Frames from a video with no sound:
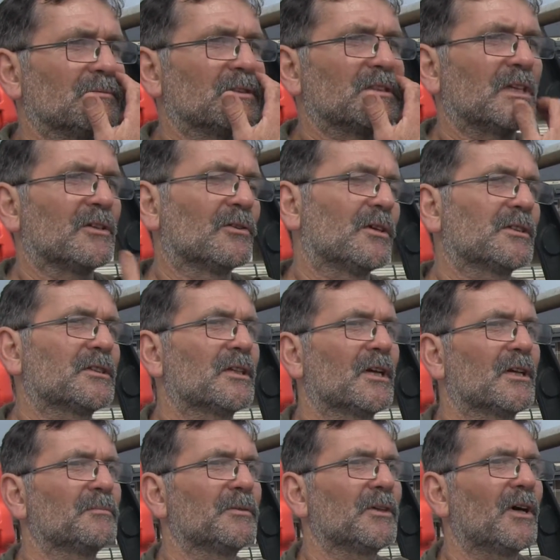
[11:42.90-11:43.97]
we're saying, oh, is he
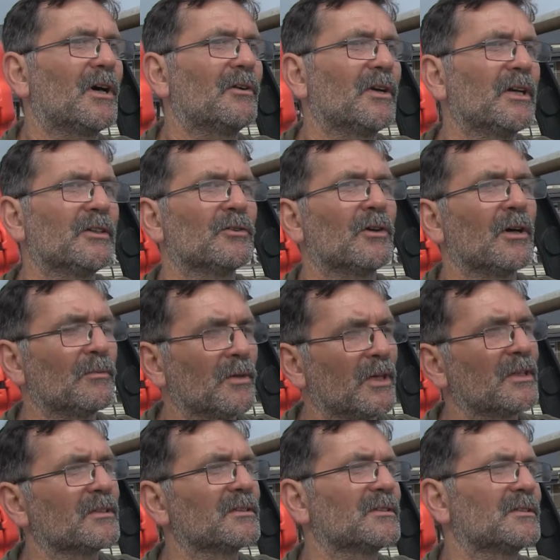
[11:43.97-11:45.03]
going to be all right? Oh,
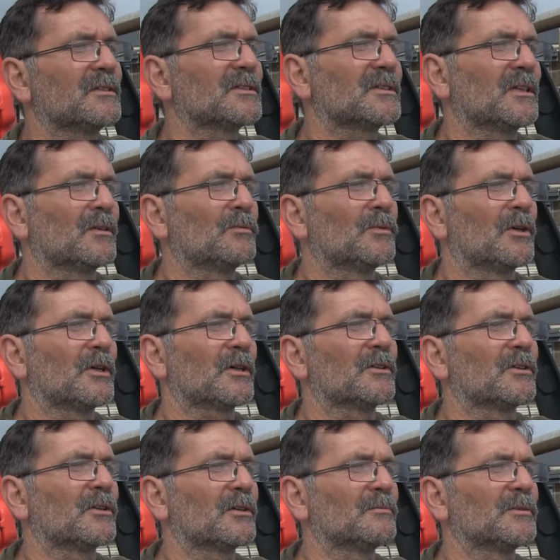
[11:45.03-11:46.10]
why, they're still
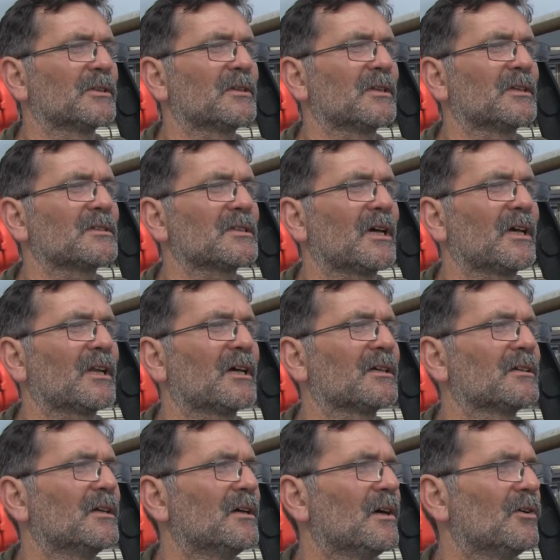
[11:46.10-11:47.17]
working on him and things like
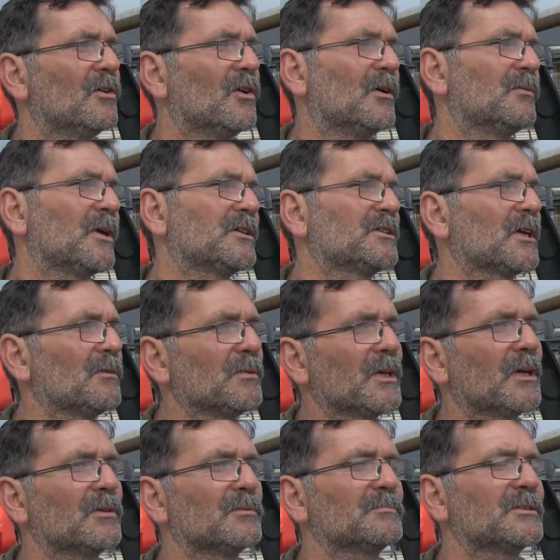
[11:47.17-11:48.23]
that. Oh, why, shall we
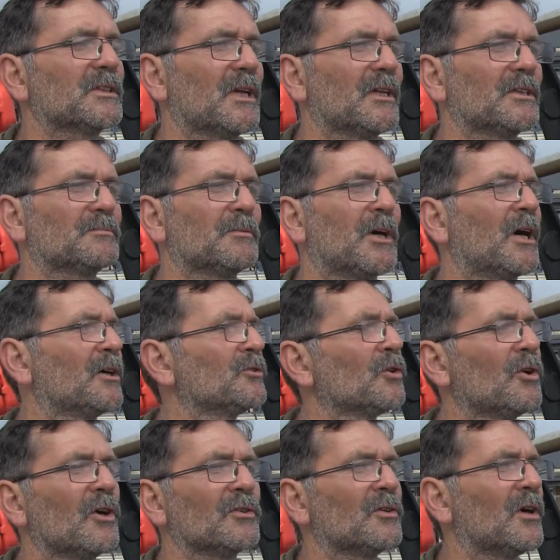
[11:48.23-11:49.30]
go up and tell his ma?
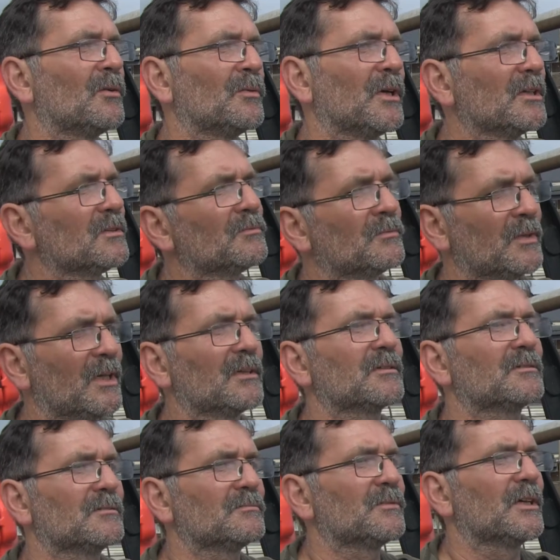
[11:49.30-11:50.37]
No,
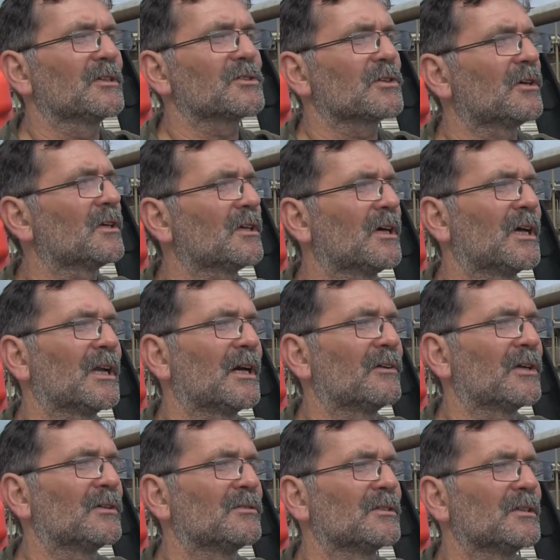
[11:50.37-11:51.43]
we'll sort all
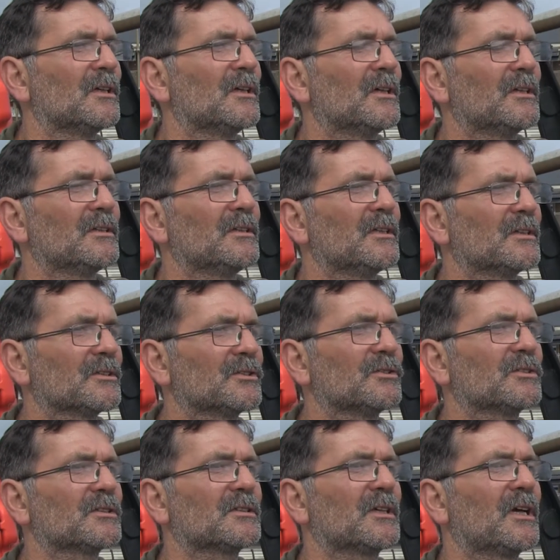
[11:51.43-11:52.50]
that out. You
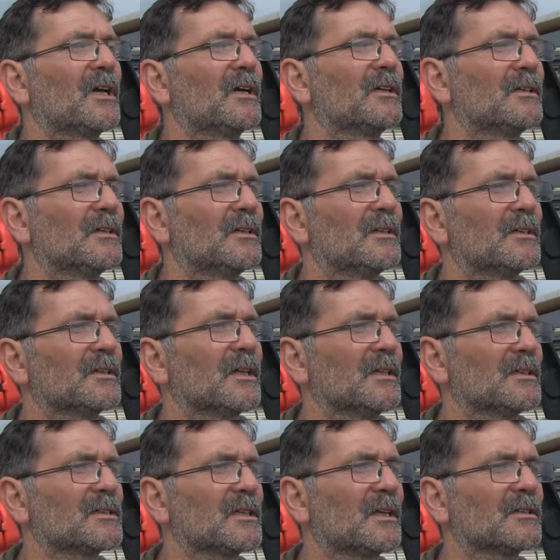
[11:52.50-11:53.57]
just get
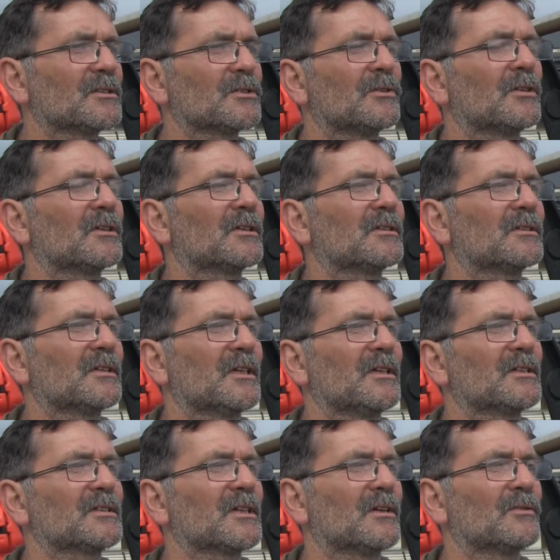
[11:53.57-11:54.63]
yourself sorted and
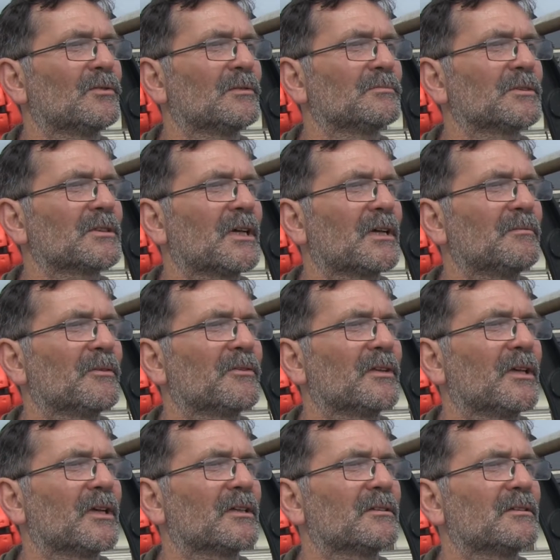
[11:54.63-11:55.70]
get yourself homes type of
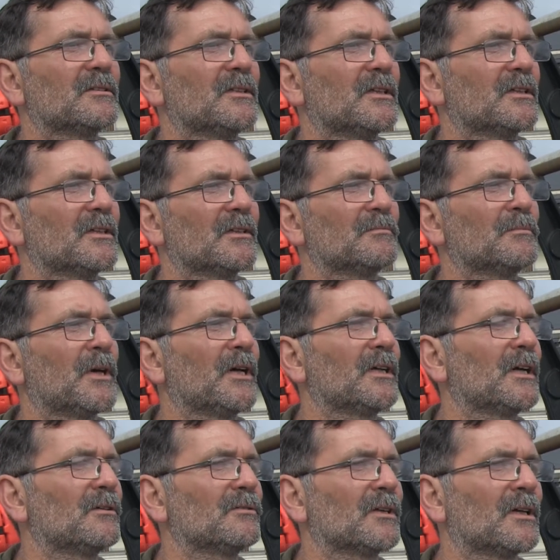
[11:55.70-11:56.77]
thing, and you didn't
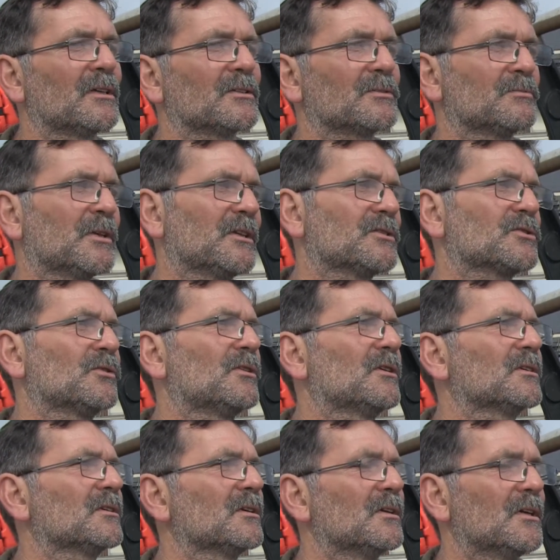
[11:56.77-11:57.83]
mind out else. We'll
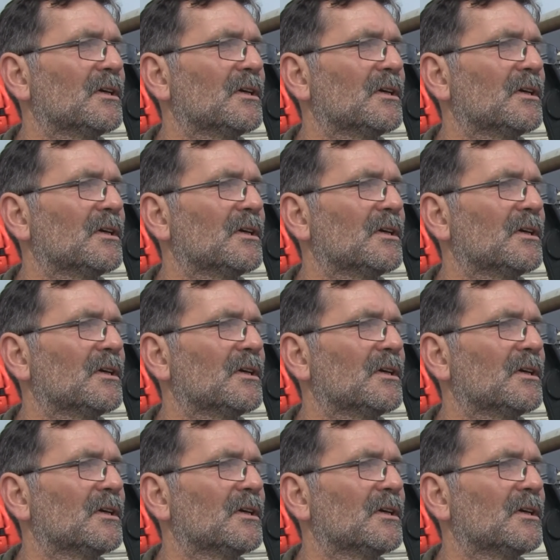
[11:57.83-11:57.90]
sort